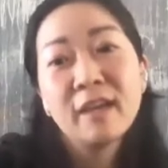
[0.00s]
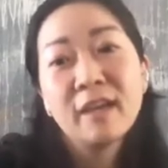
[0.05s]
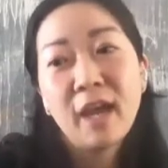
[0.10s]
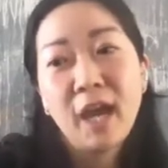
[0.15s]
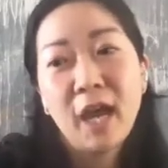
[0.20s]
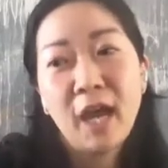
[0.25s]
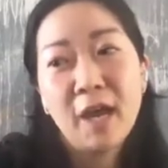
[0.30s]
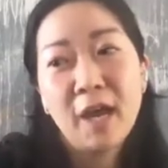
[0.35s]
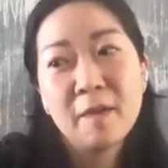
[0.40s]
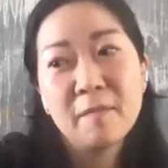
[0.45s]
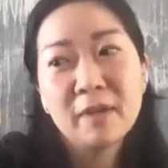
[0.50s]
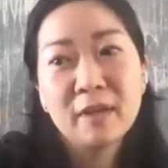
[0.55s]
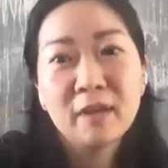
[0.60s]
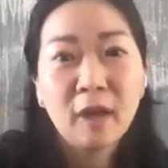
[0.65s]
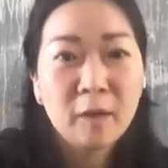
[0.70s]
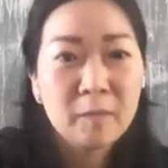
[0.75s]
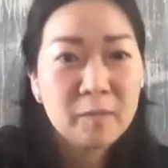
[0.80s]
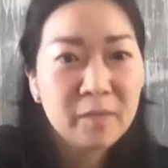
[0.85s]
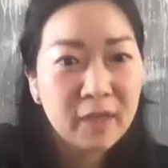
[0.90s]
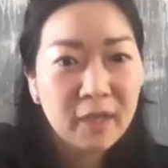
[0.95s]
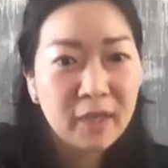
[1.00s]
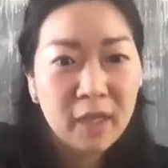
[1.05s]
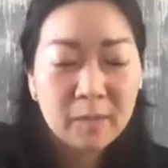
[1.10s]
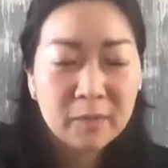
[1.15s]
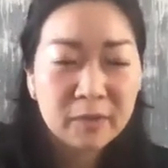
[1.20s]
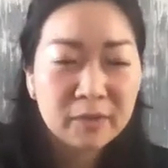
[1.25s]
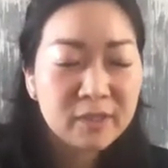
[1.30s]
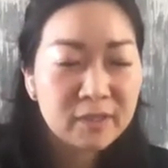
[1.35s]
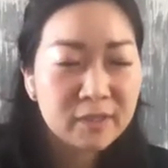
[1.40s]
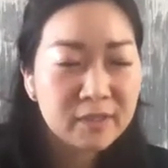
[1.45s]
and not being
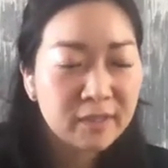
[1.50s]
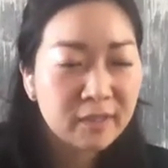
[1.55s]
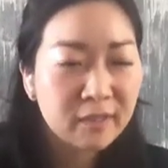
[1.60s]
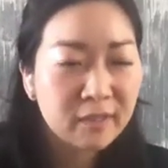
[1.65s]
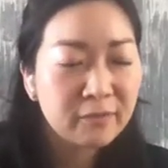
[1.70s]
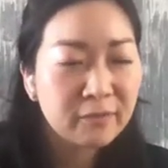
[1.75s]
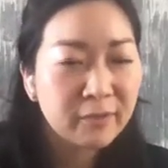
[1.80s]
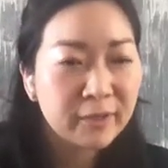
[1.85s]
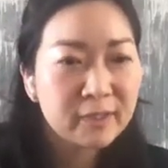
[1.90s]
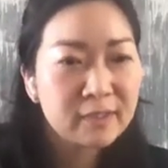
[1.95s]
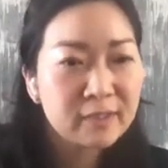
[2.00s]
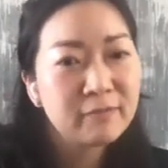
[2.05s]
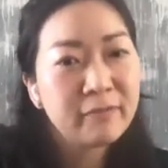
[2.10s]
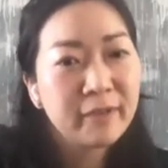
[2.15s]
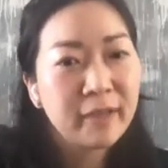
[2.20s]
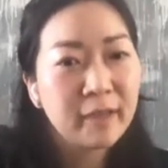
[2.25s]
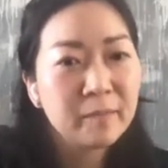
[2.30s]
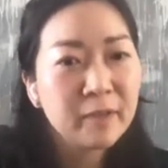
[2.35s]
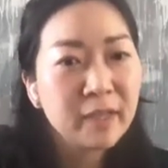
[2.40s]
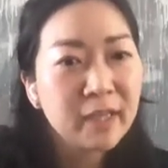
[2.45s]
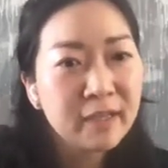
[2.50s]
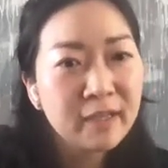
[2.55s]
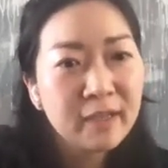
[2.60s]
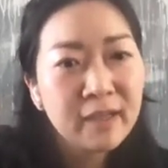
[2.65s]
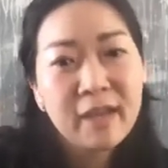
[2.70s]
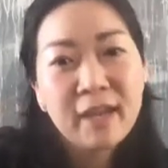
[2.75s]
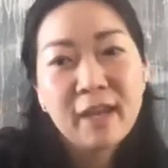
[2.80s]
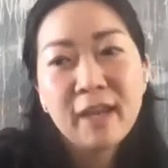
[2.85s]
able to see our friends and family.